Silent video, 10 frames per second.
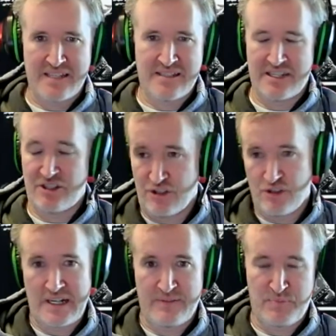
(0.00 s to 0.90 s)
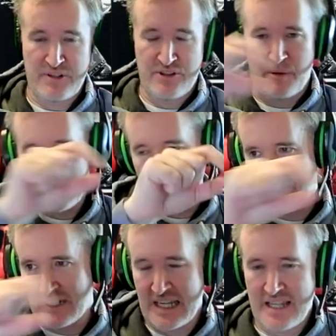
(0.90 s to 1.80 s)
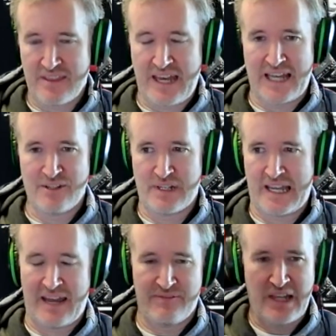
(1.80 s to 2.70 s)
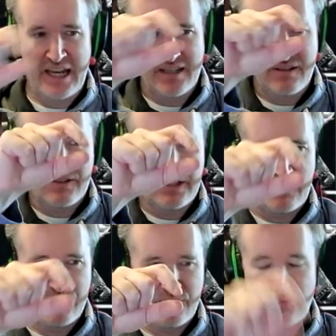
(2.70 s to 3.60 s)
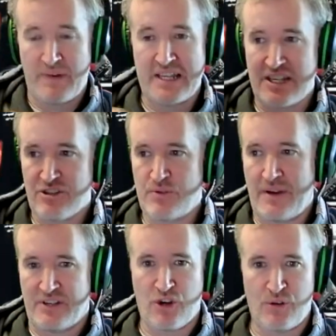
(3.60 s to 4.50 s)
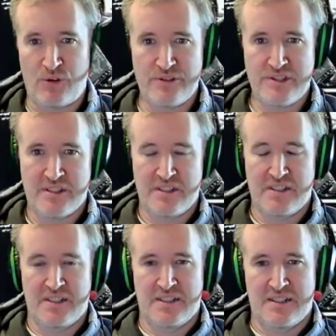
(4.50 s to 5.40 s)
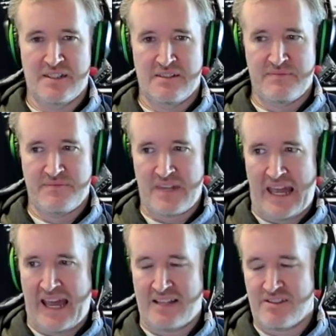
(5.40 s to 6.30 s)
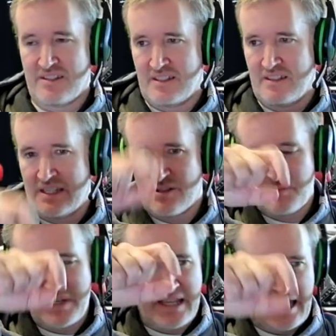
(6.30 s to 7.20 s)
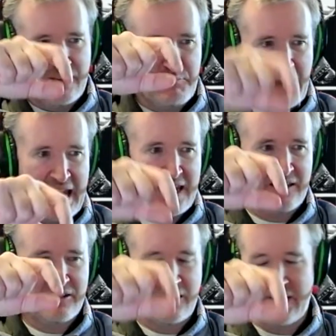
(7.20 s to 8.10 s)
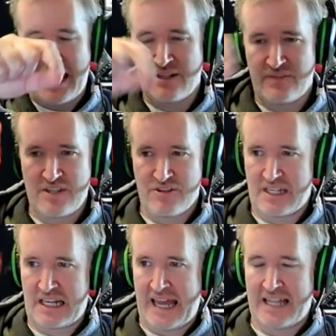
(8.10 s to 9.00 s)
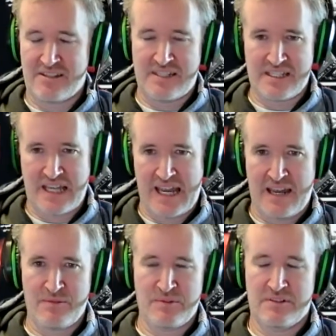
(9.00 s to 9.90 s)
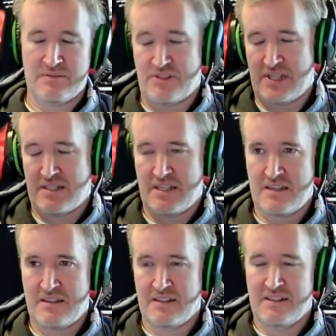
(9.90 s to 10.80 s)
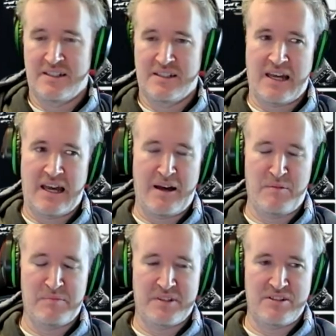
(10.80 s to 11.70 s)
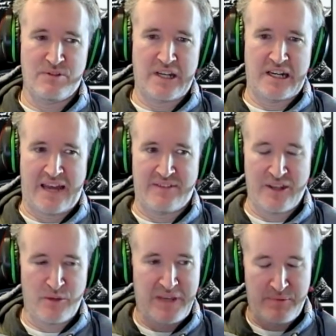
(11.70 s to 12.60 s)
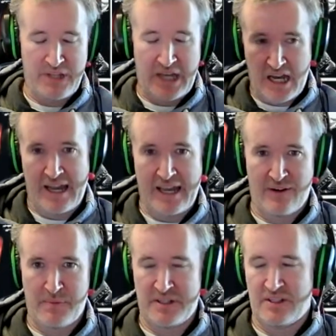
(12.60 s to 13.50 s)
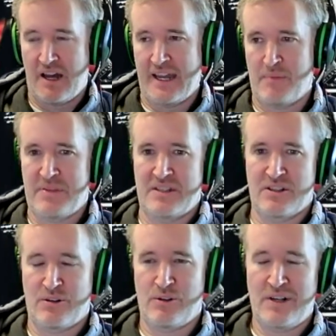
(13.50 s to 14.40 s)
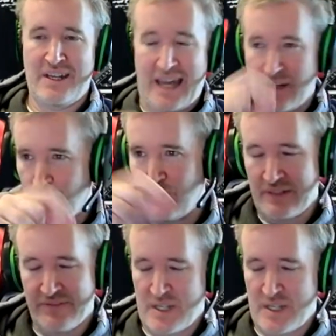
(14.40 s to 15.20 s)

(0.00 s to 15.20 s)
city, because you're going to have the prince top, but then underneath that you're going to have like essentially you have a court, and this could be the main, the head of each of the clans in the town of city. You're going to have other people that are high up in the court, and all of these